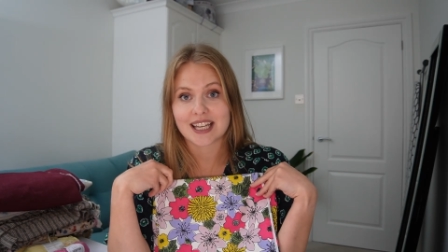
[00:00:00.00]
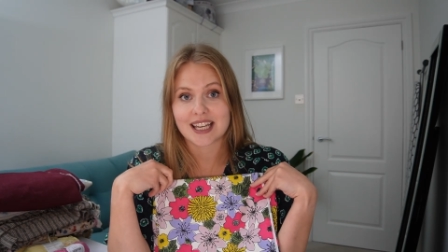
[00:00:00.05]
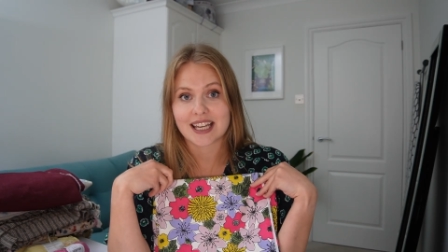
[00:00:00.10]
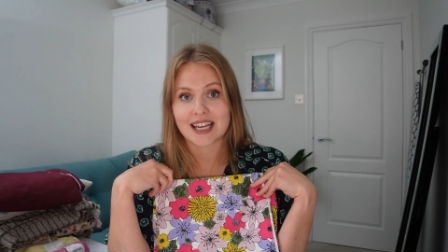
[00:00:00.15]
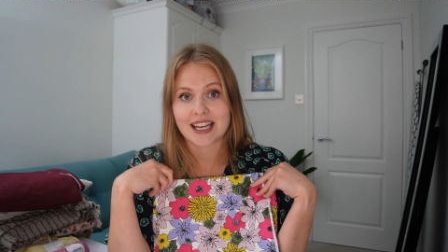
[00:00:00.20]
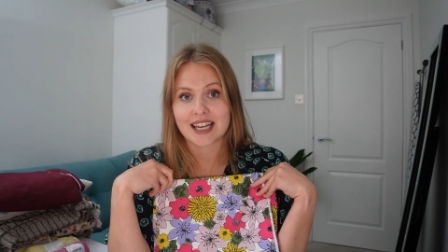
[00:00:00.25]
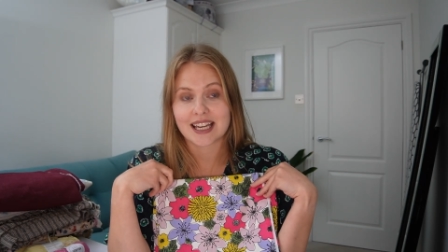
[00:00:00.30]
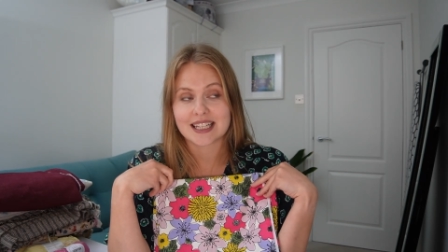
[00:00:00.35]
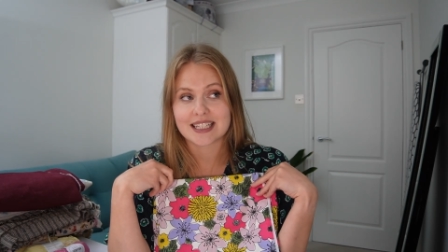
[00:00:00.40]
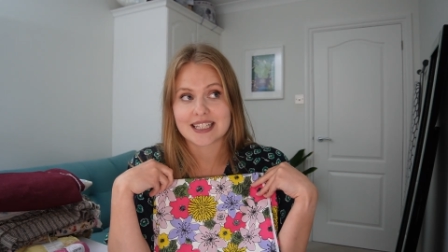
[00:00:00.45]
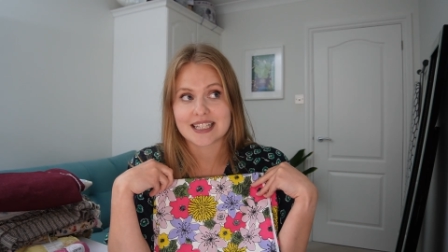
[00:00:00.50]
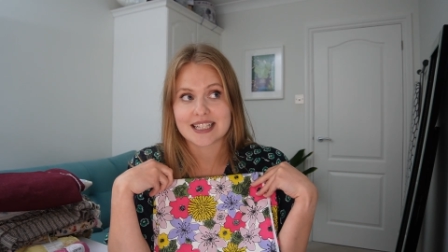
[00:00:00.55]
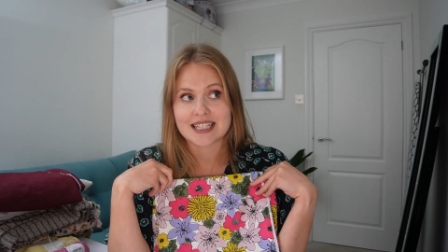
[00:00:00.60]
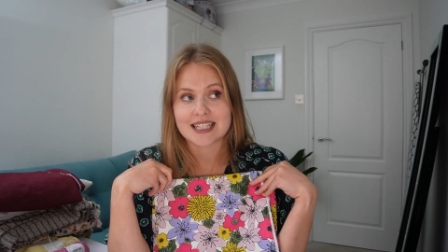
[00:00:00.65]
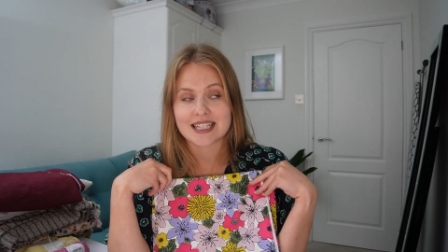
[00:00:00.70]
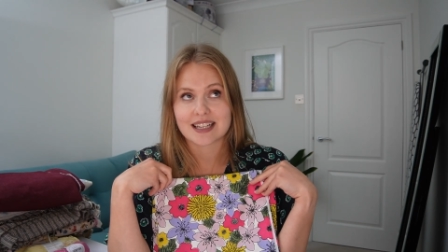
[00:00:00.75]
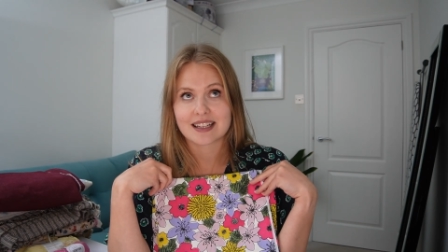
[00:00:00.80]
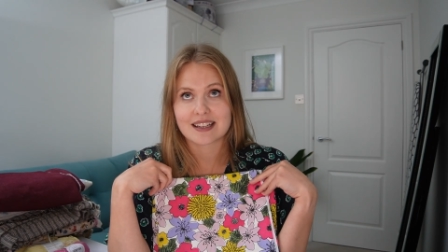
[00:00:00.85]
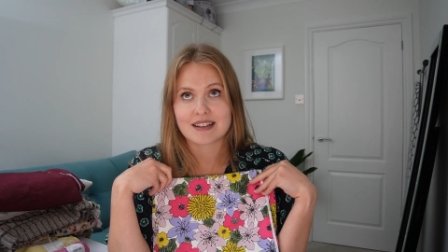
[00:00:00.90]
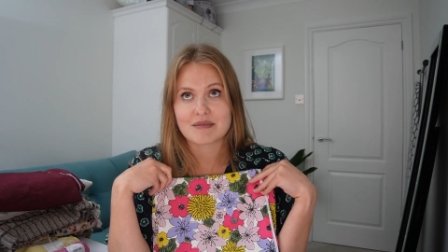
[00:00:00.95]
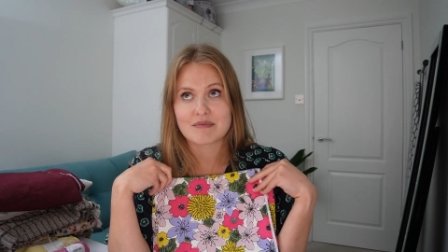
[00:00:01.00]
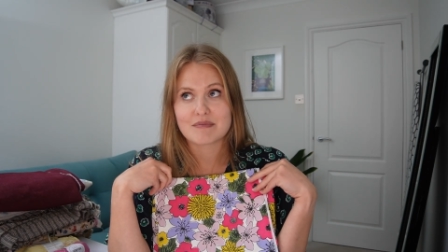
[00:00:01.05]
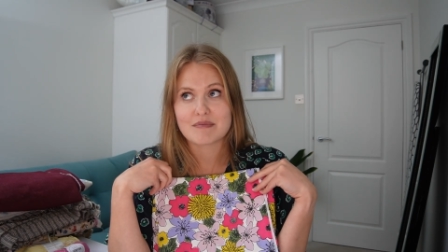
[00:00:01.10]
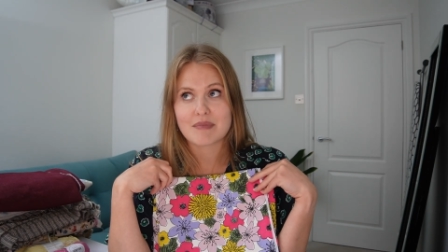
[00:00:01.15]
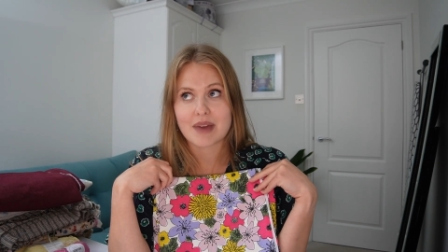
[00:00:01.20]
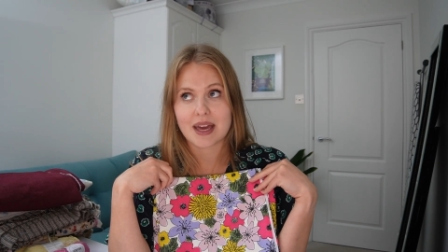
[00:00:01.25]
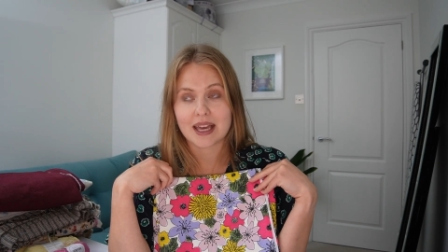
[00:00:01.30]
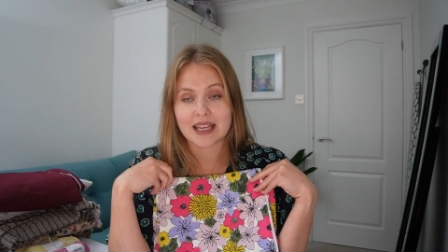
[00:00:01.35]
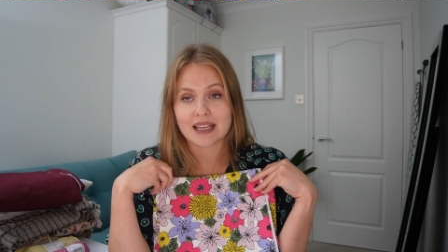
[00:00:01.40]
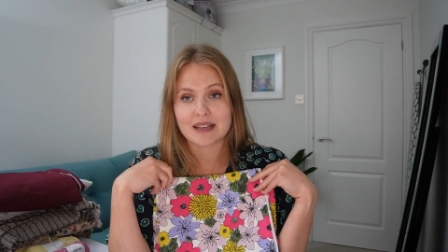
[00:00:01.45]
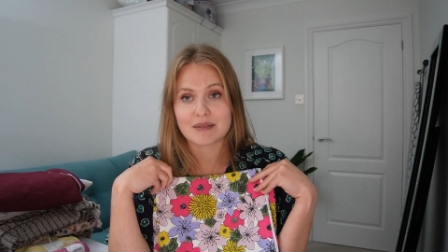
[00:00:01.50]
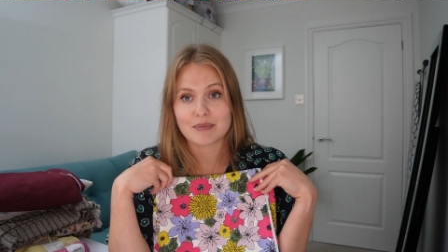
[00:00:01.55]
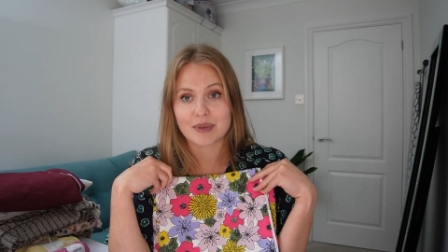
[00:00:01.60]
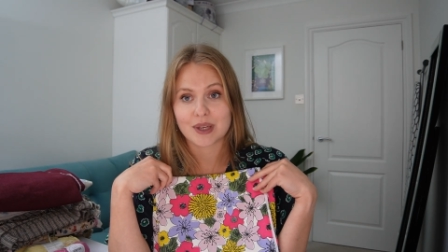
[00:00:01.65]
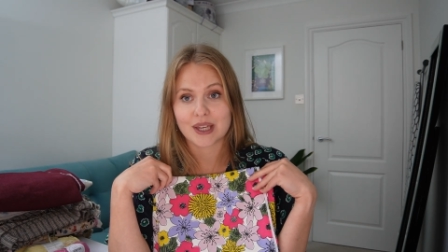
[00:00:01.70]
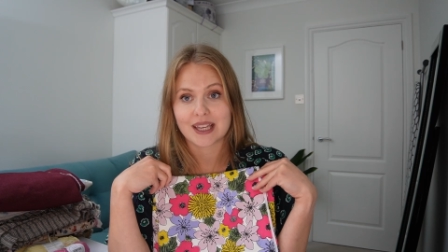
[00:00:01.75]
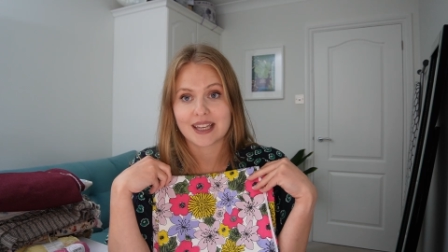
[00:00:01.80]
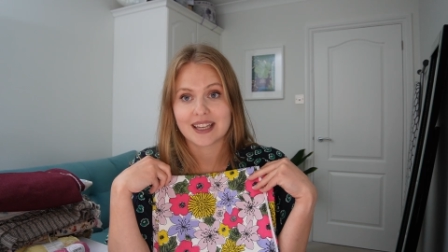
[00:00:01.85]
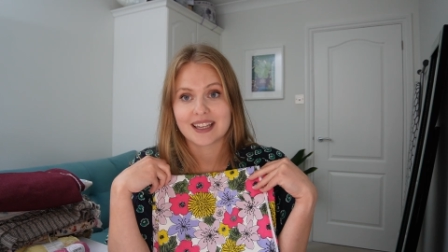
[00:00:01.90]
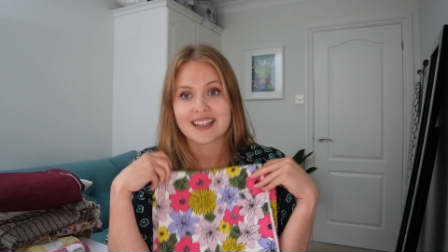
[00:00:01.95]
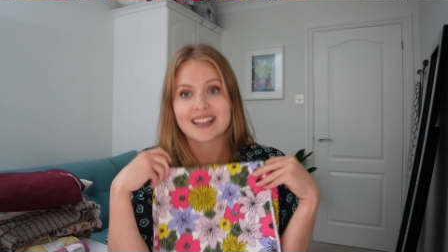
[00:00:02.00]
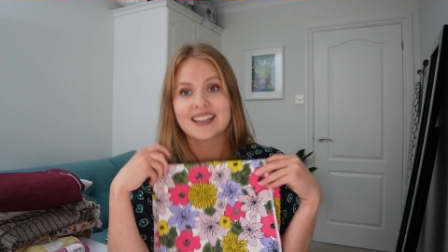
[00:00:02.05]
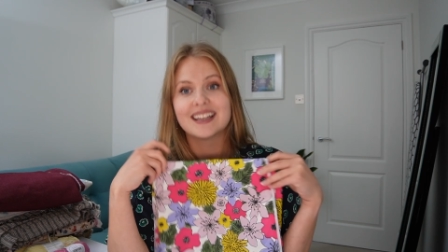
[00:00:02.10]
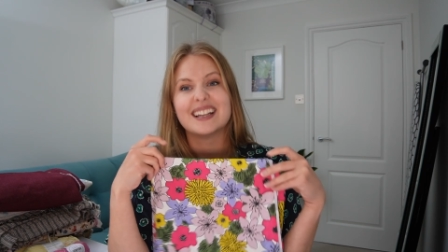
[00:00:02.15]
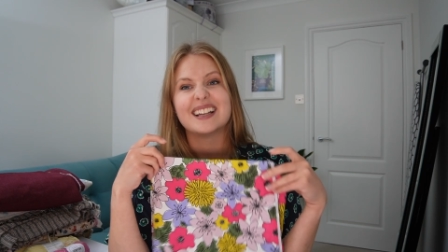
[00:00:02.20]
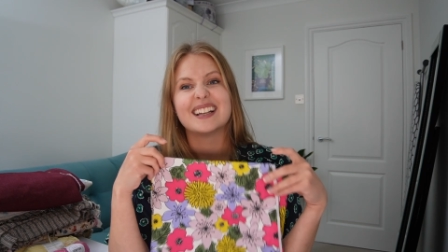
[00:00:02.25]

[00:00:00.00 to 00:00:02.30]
and maybe